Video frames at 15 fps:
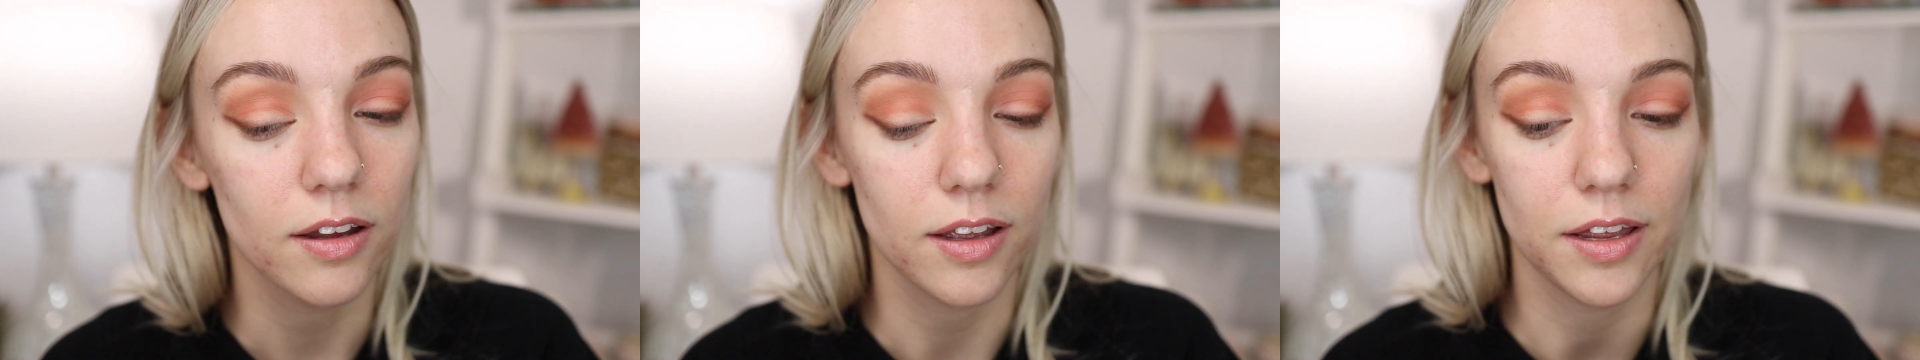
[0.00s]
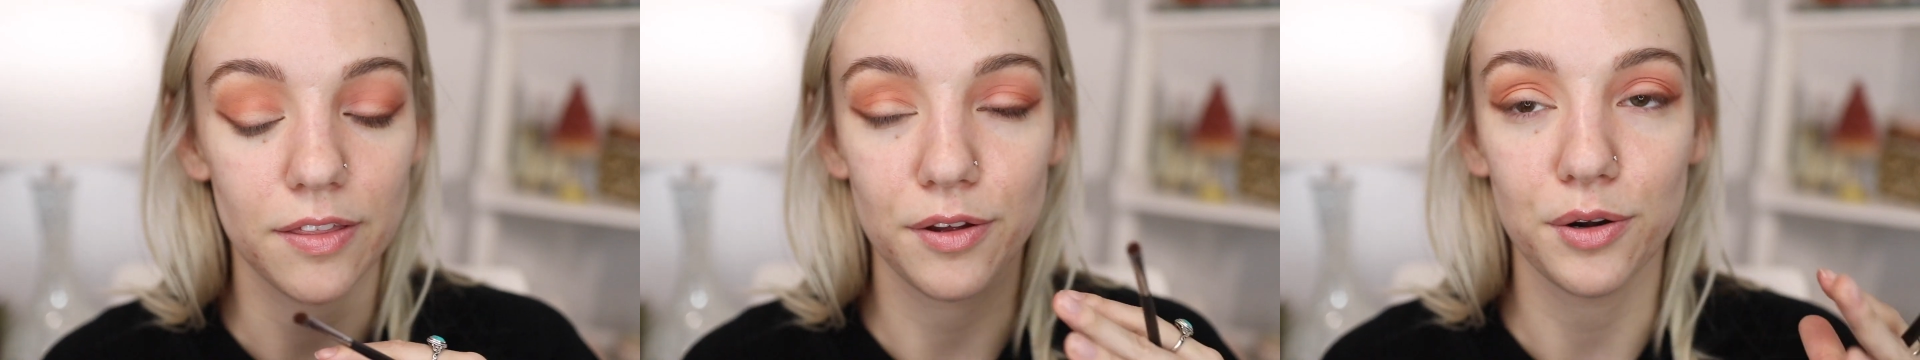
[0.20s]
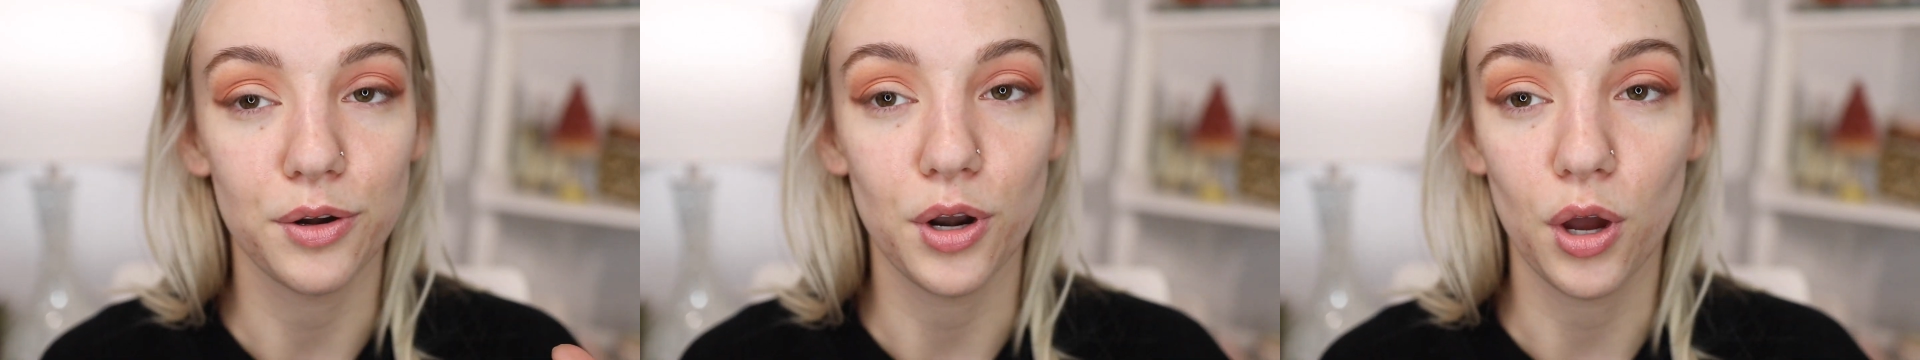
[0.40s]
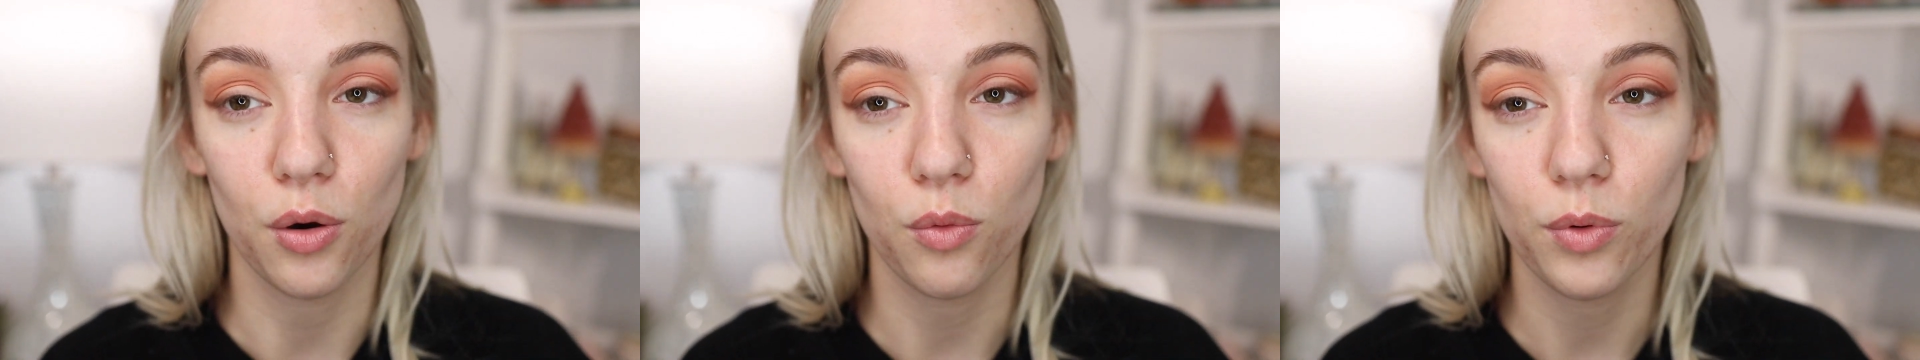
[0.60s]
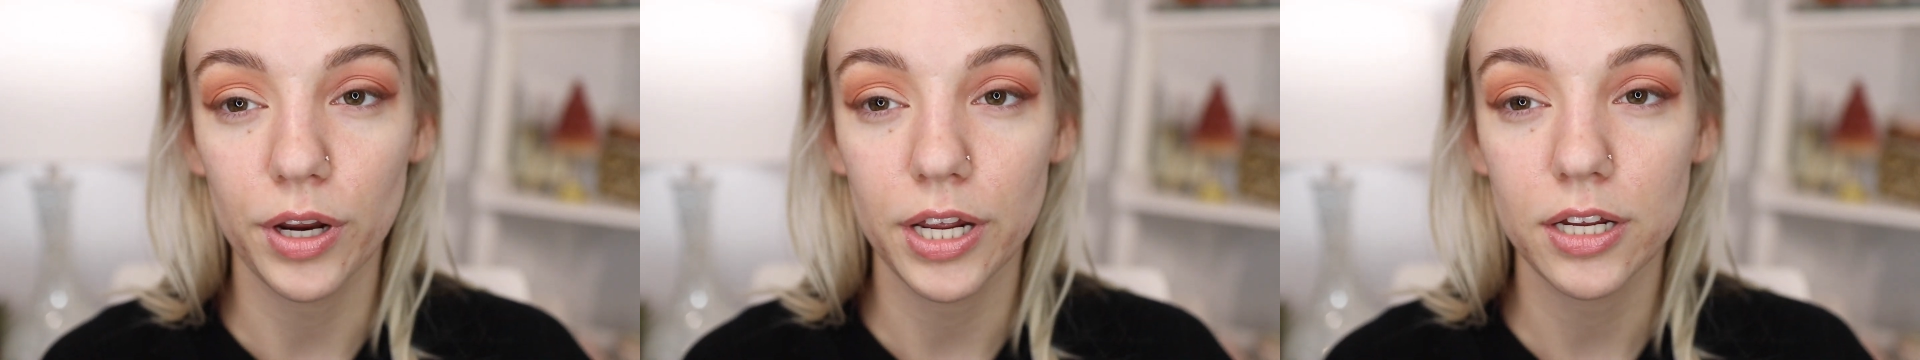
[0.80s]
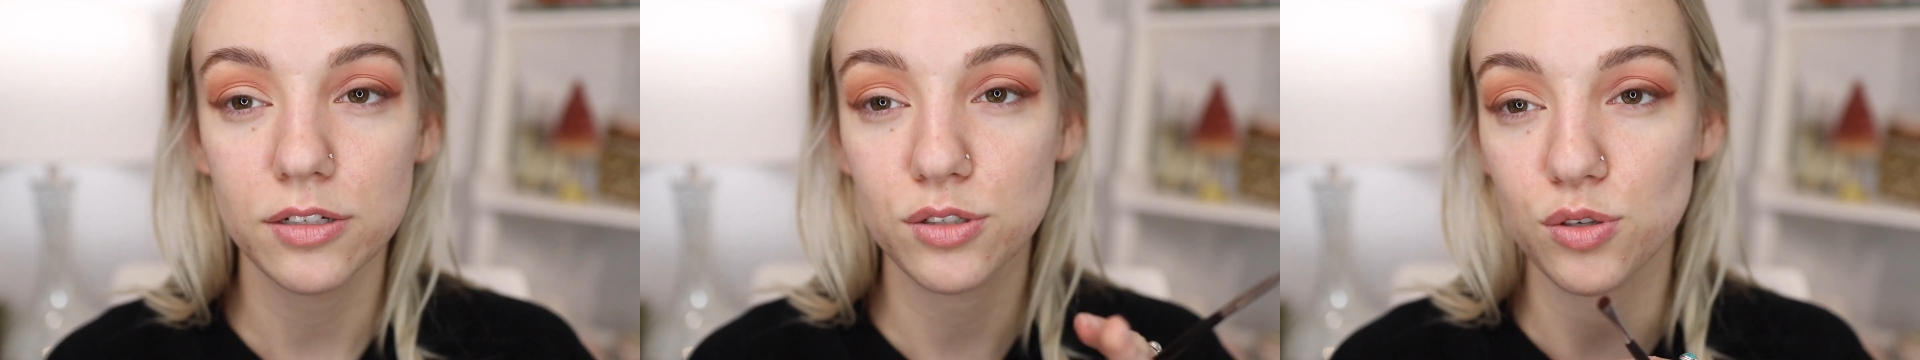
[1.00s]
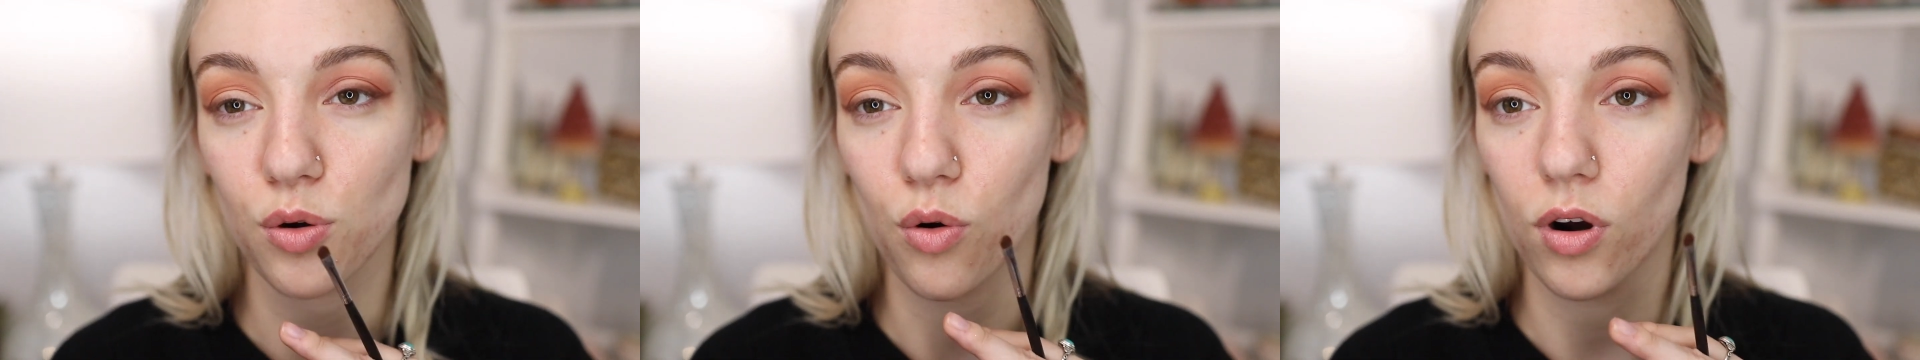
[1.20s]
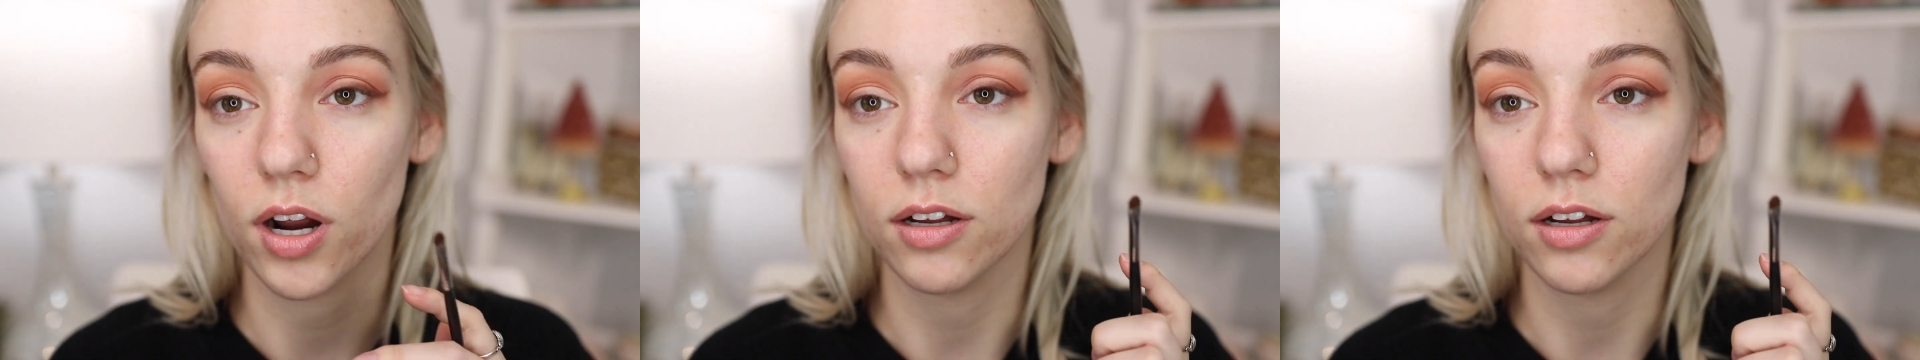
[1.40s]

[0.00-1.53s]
either no wings or